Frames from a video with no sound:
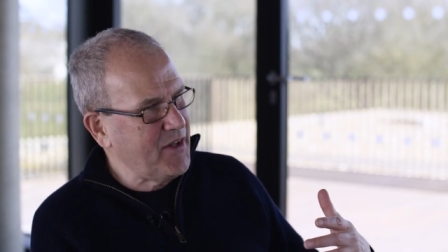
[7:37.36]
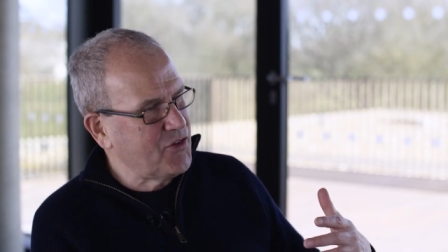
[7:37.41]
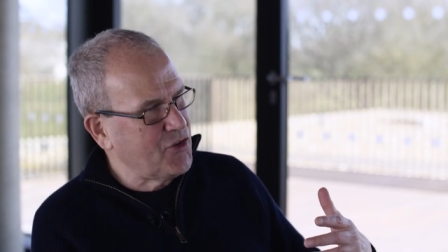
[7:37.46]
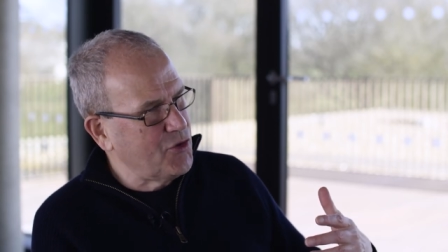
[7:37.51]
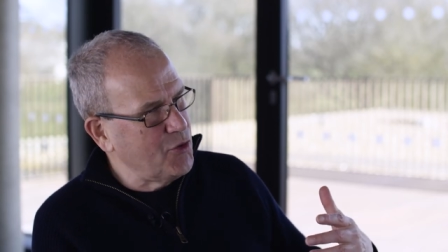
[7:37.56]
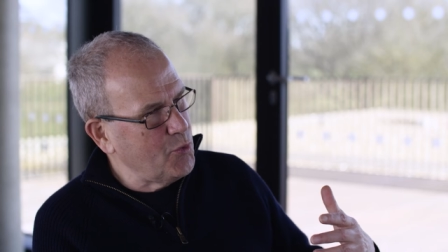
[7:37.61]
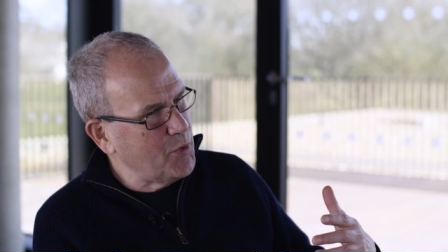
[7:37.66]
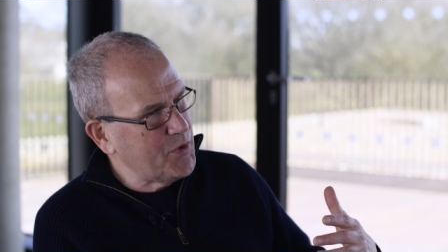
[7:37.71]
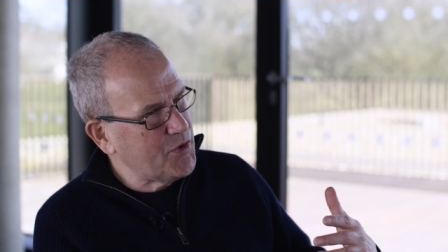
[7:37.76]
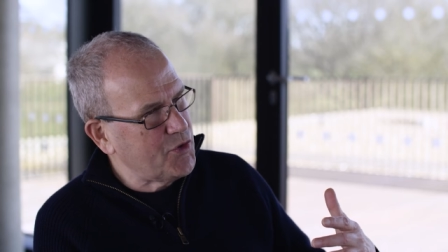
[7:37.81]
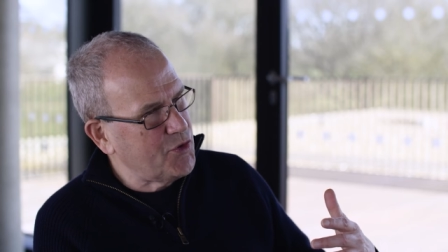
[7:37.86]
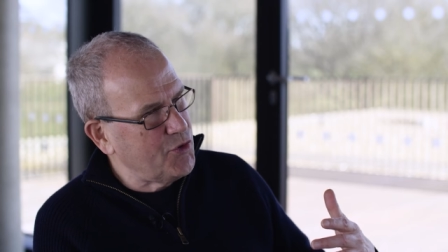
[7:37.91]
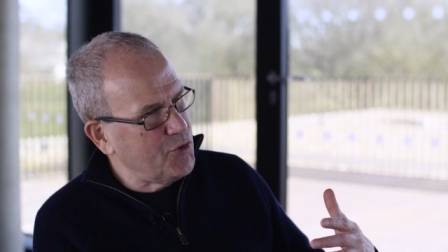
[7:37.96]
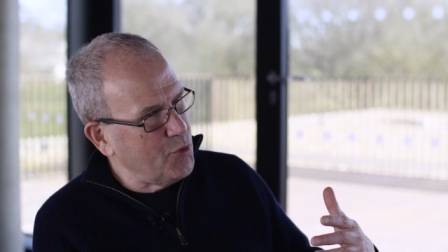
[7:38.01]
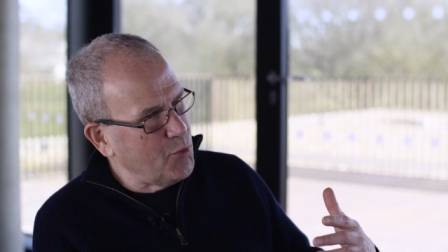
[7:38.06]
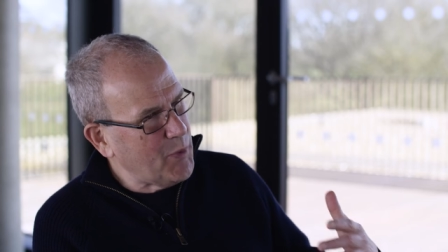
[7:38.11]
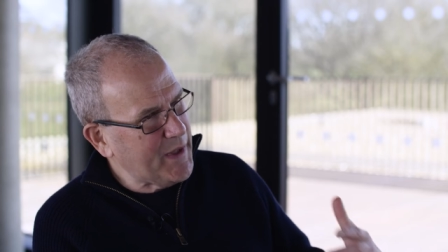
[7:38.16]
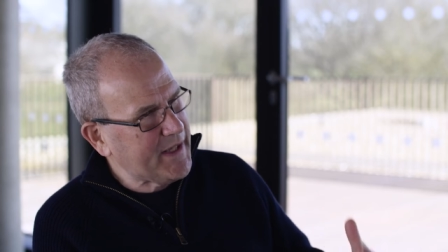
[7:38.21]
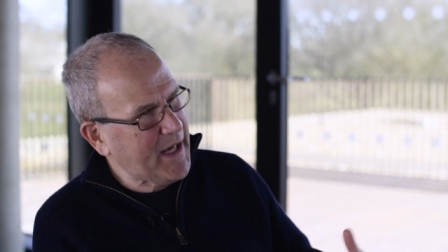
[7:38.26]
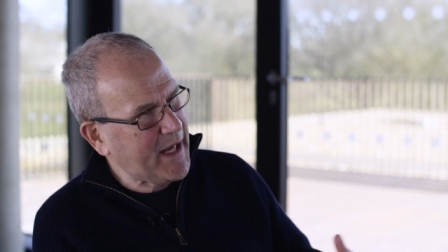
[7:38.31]

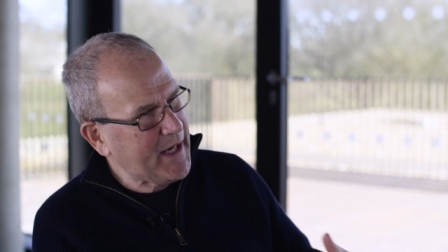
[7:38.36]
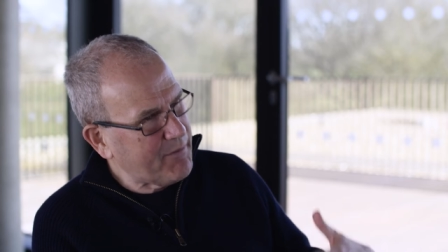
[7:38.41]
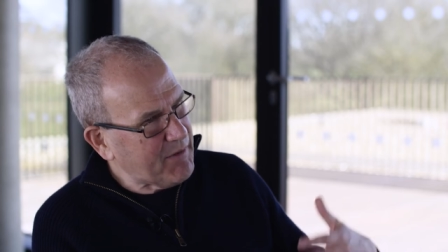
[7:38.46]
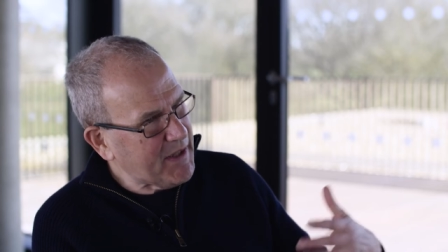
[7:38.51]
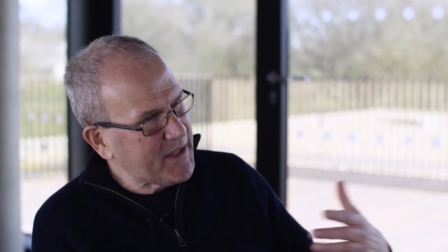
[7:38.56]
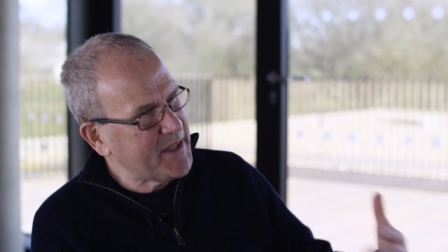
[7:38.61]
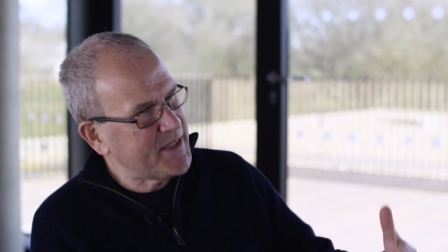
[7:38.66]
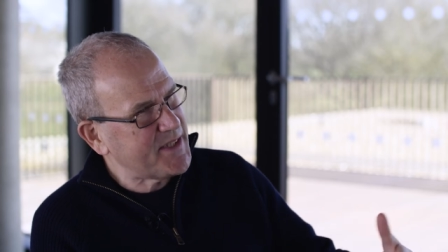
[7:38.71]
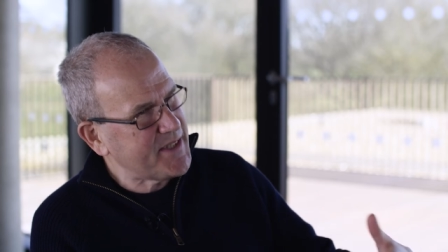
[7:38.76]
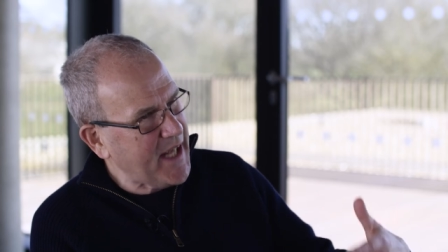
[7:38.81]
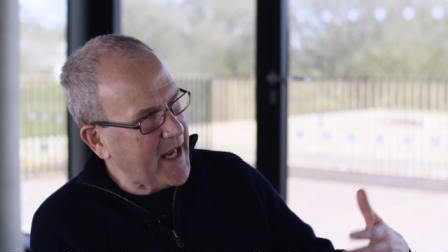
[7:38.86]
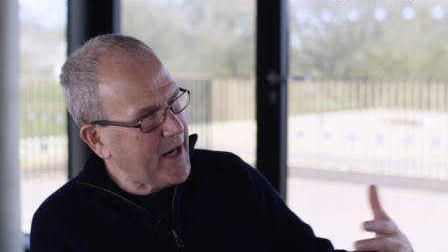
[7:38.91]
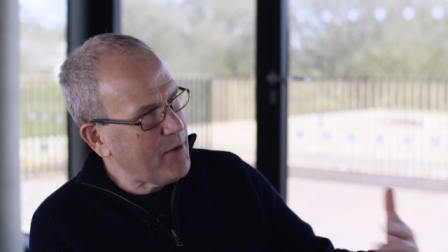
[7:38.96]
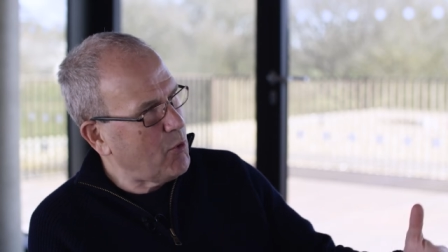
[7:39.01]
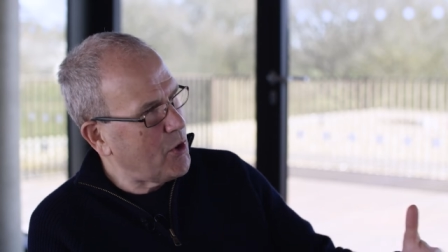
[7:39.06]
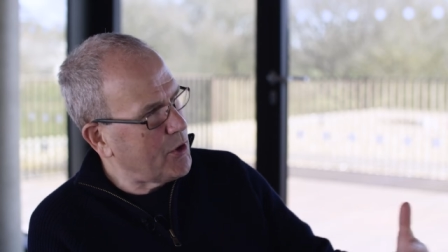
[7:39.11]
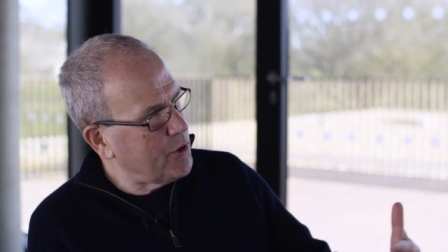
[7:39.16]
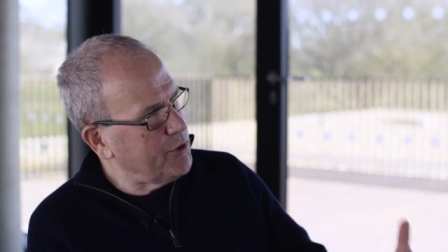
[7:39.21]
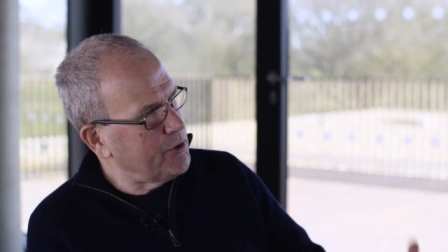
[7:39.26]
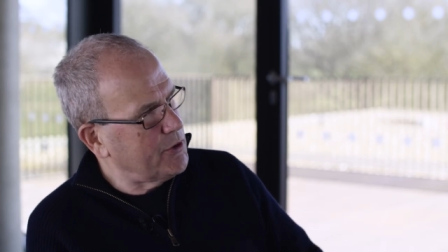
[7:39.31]
Do we kind of understand
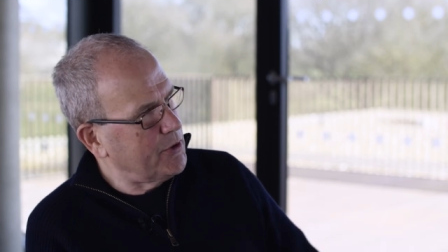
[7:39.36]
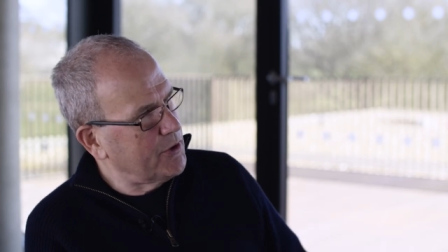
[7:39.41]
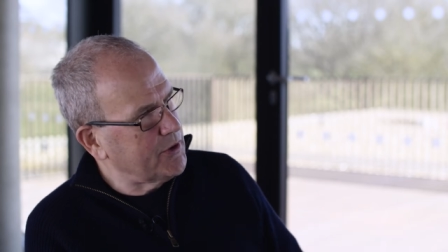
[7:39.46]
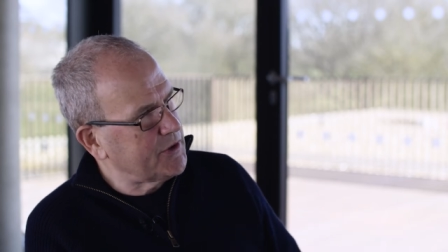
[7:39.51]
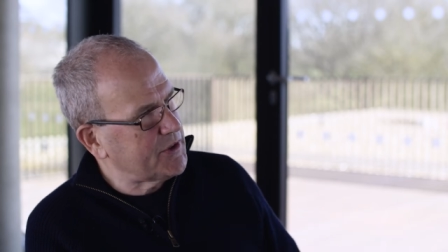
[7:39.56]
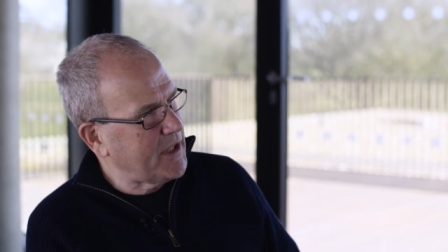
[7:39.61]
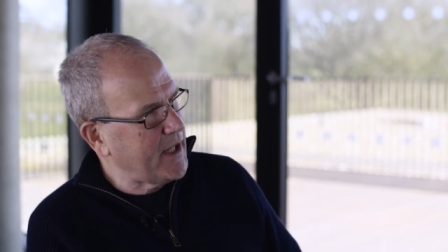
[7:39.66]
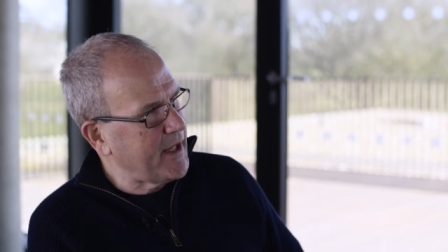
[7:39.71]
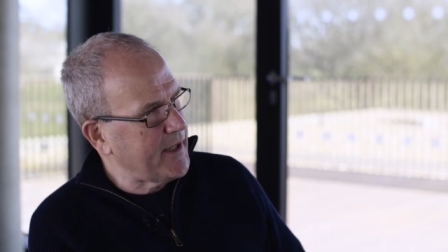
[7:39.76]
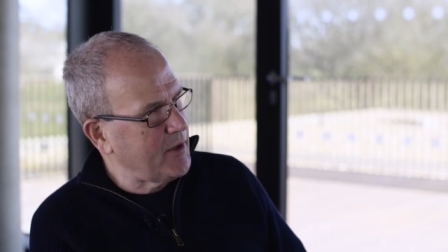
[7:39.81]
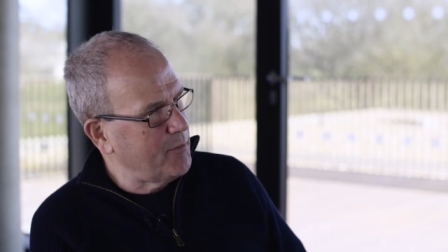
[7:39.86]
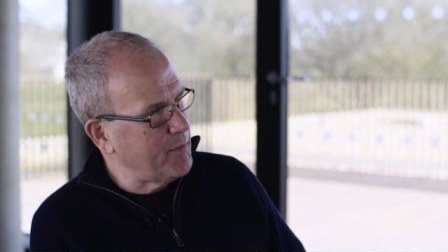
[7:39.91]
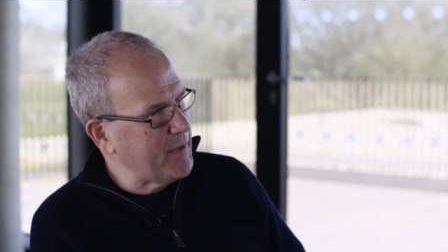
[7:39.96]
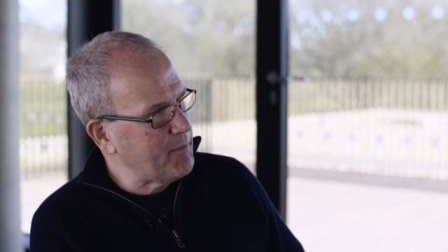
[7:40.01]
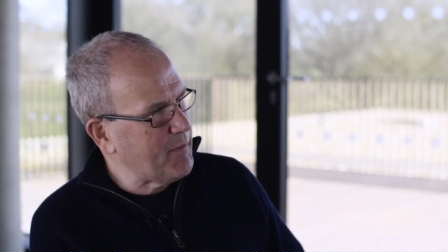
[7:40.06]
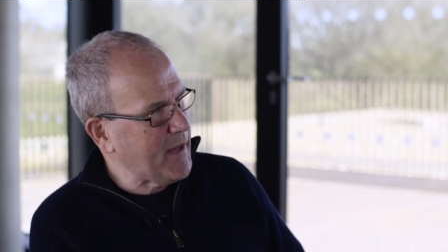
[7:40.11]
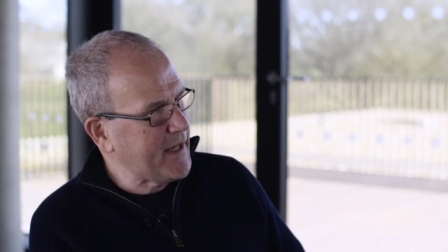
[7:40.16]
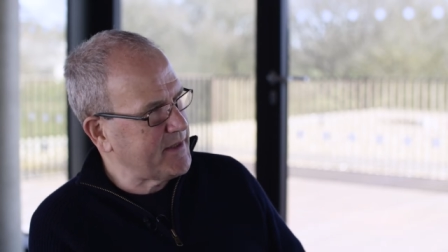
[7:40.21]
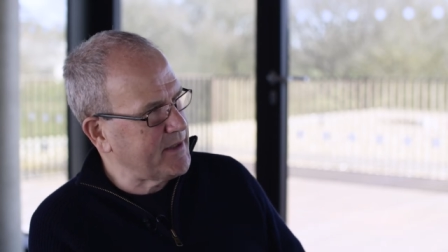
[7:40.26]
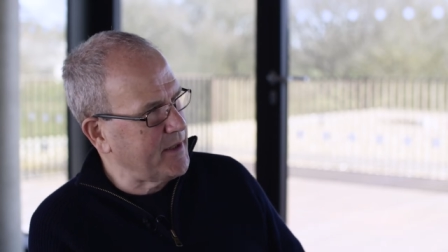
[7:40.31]
what good looks like a
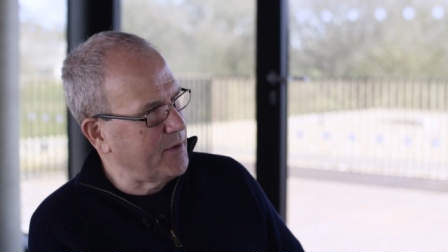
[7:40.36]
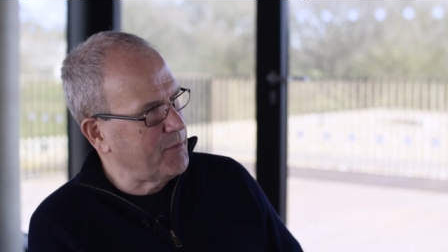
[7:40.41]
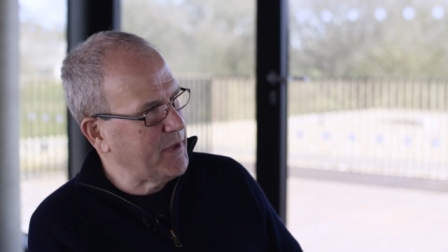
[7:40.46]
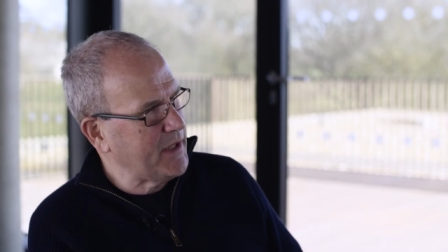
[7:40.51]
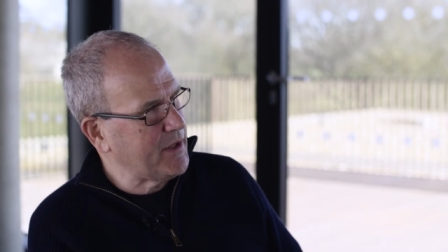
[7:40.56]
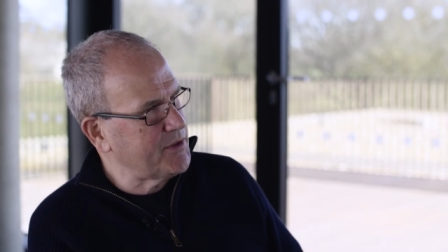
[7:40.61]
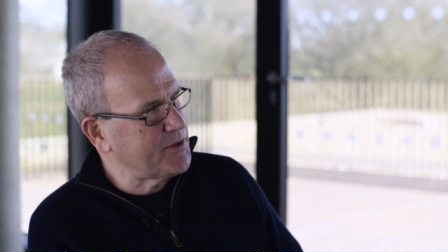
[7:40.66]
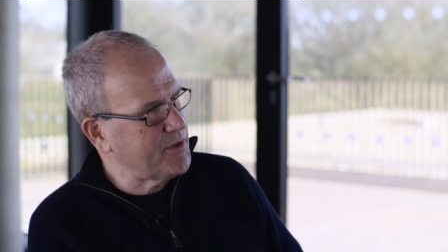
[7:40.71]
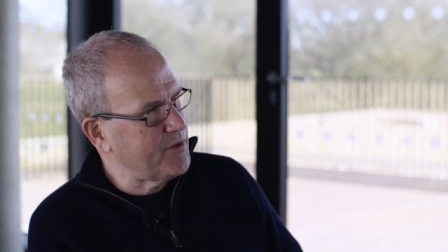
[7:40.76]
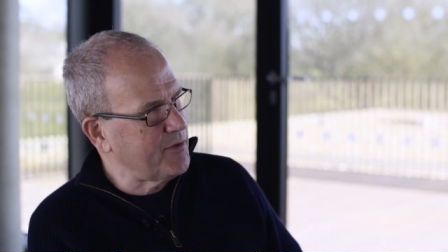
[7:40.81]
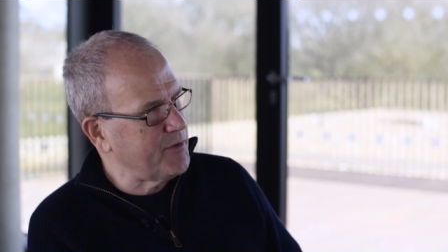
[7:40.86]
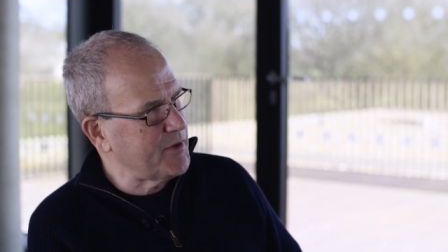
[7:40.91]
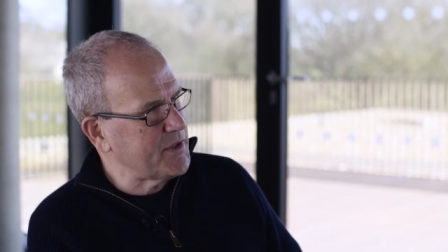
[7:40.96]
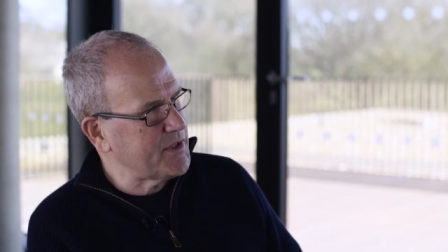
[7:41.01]
bit better because of the